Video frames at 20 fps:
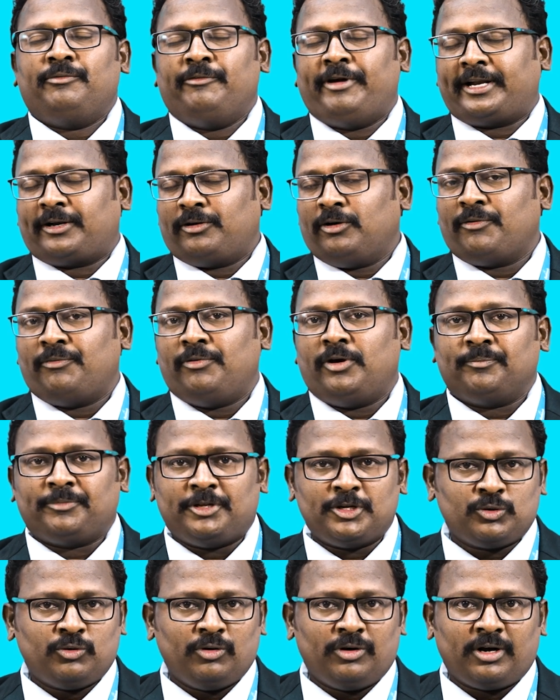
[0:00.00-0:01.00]
Vector form
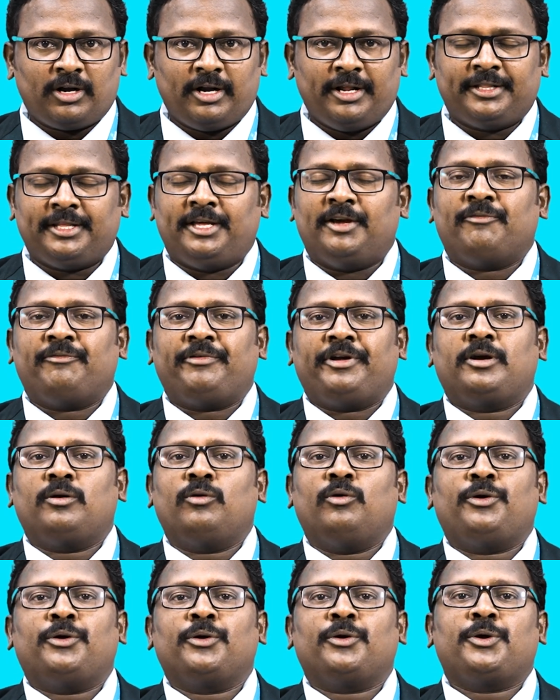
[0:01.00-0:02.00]
this is F
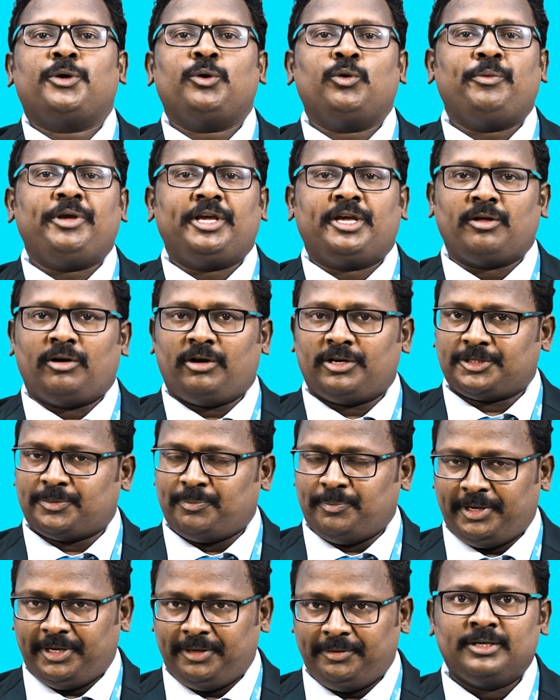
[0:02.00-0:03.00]
equal to QV cross
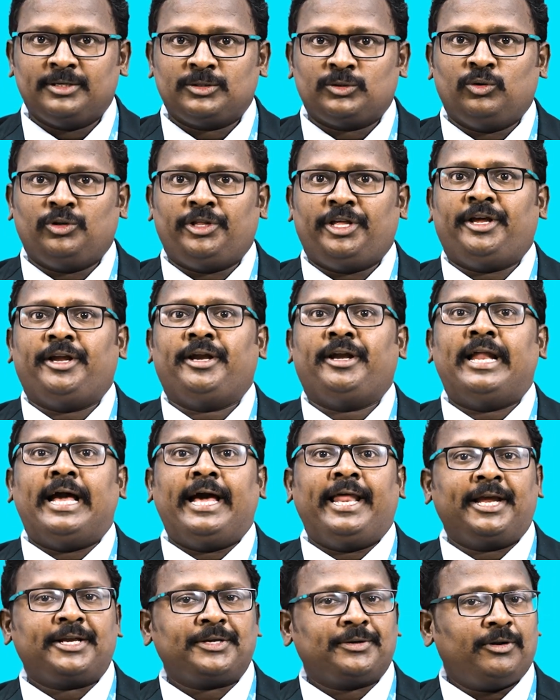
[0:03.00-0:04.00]
P. So the
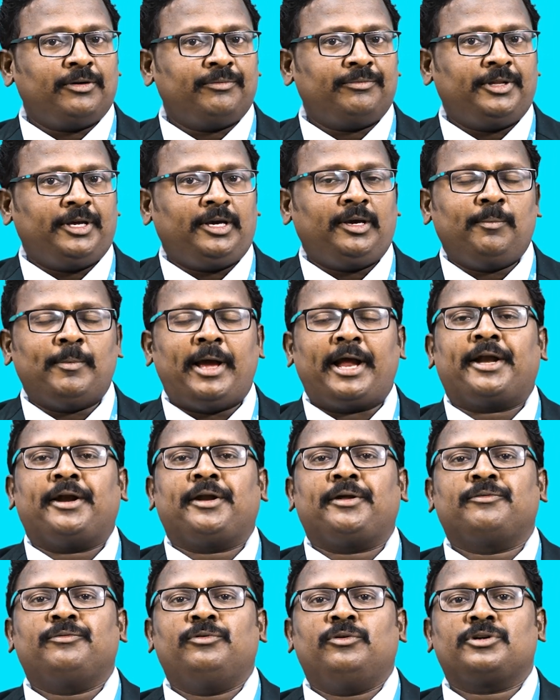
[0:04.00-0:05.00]
direction of the
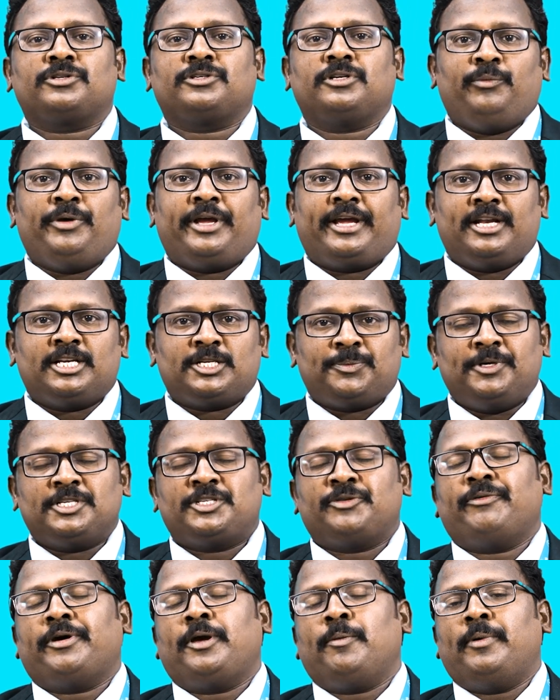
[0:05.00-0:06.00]
magnetic force we can
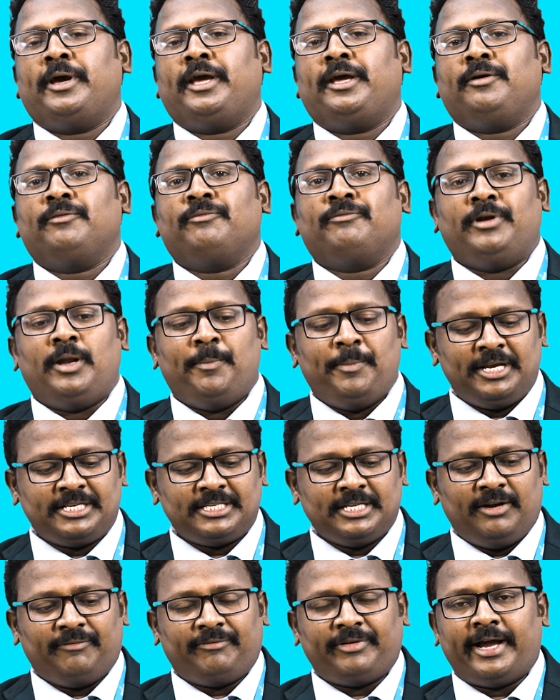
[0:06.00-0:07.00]
specify by
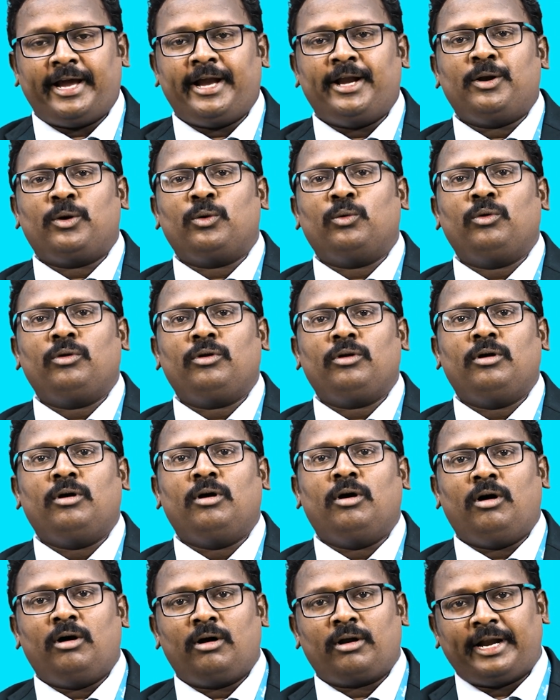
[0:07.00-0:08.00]
Fleming's left hand rule
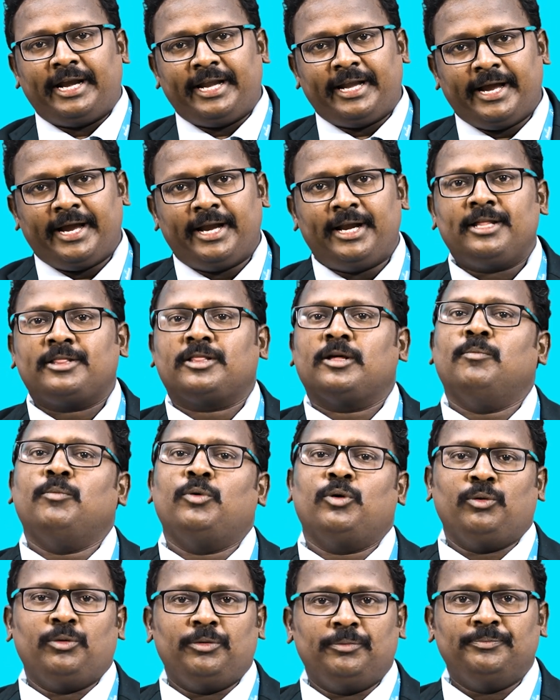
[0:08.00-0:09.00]
or right hand thumb
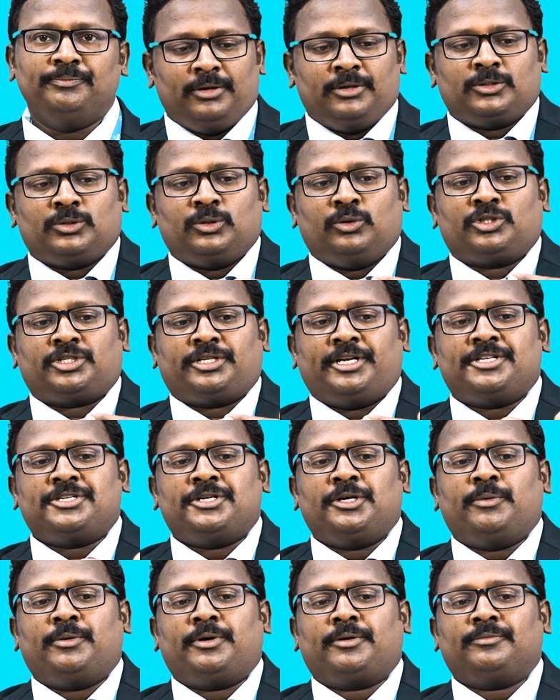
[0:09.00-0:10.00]
rule. So
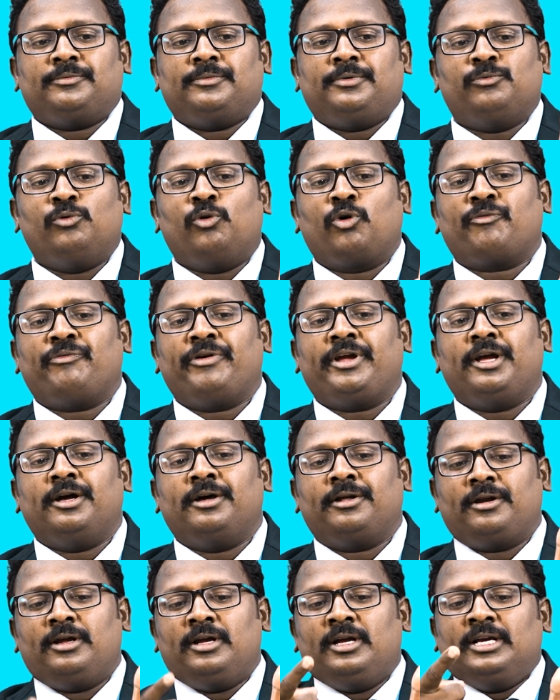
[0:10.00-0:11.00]
stretch your
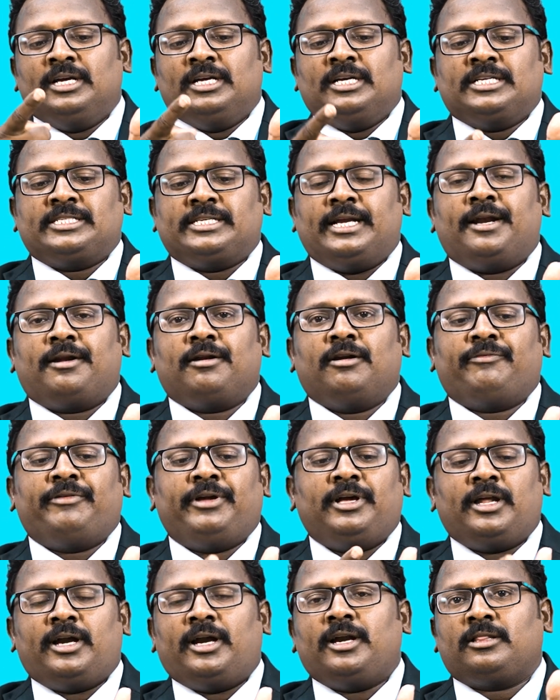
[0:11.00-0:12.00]
forefinger, central
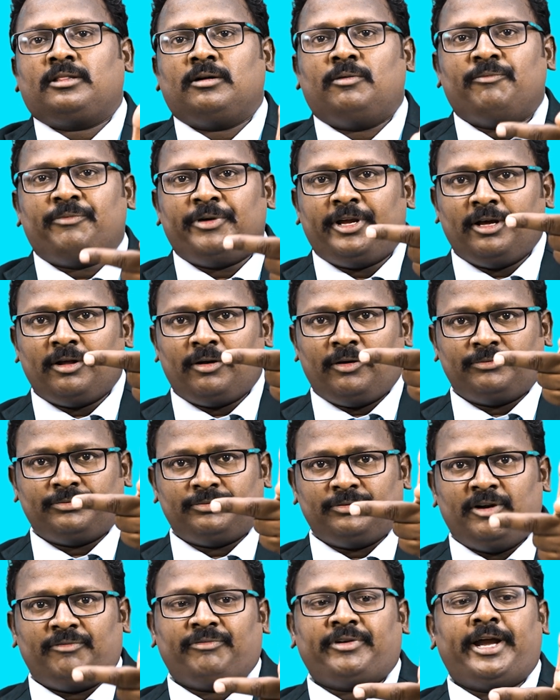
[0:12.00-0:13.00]
finger and thumb finger
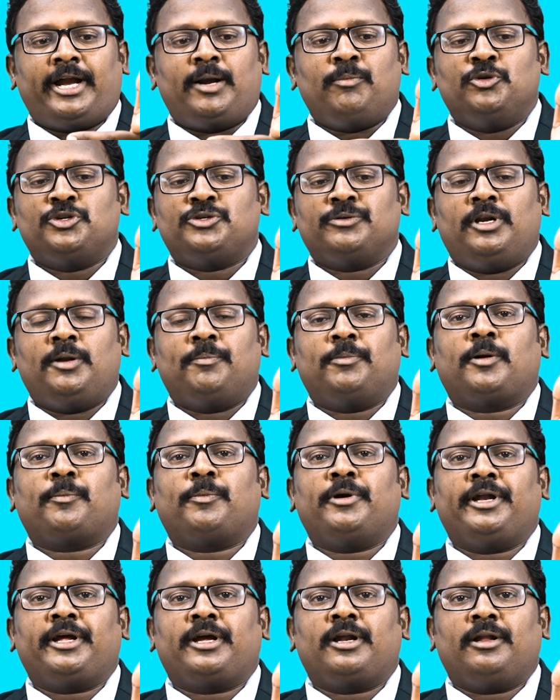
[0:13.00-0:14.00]
of left hand mutually
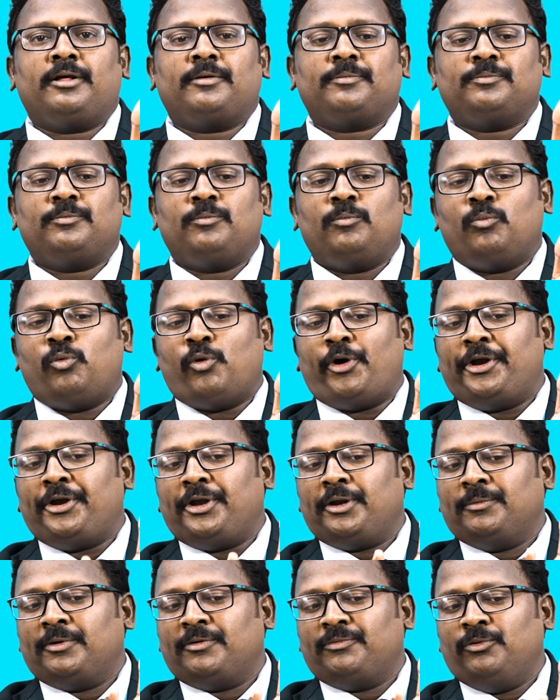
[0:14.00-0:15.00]
perpendicular.
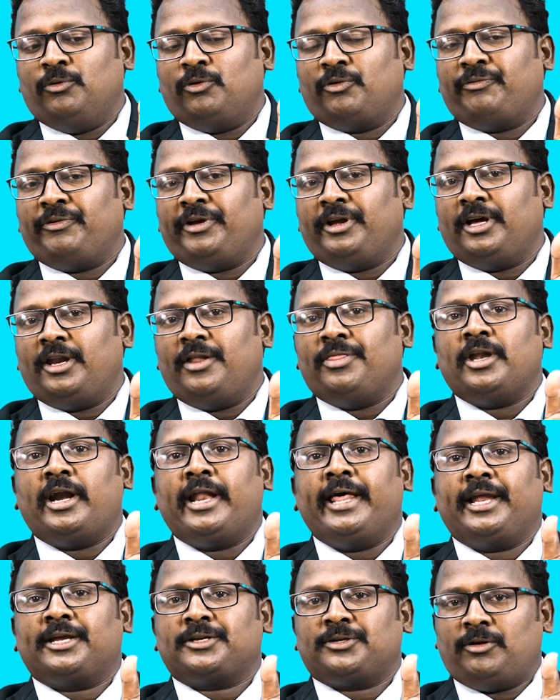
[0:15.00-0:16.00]
Point your forefinger in the
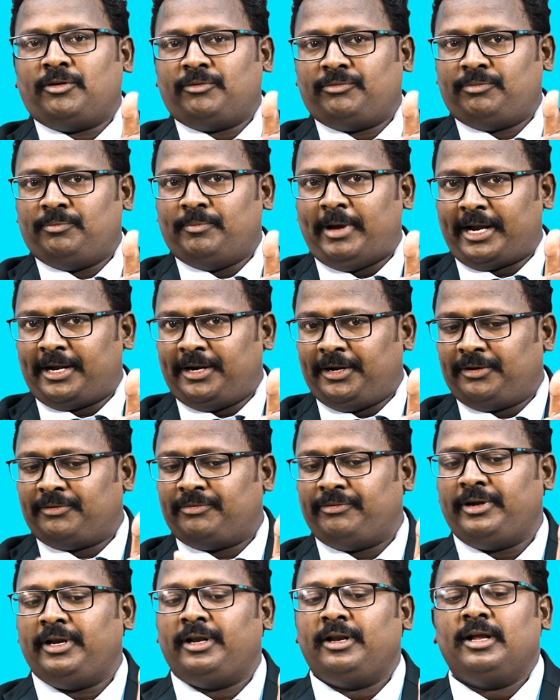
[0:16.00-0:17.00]
direction of magnetic
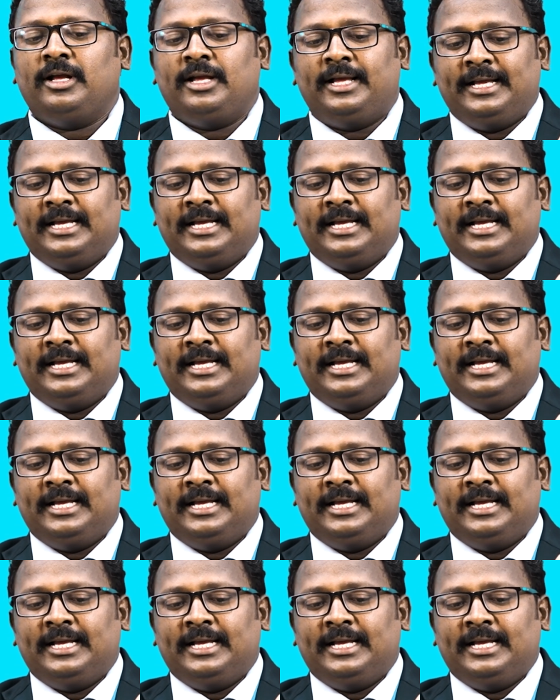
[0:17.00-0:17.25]
field.